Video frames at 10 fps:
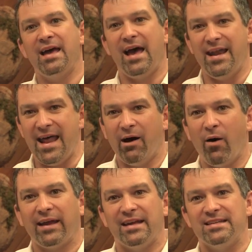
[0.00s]
and now
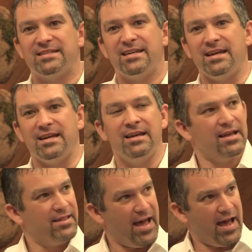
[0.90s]
I can see
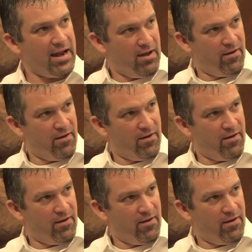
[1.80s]
that,